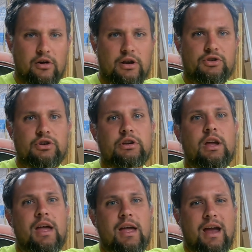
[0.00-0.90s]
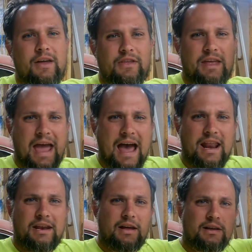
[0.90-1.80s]
conditioned, and then they
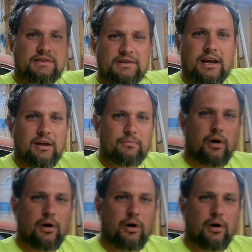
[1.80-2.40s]
added a second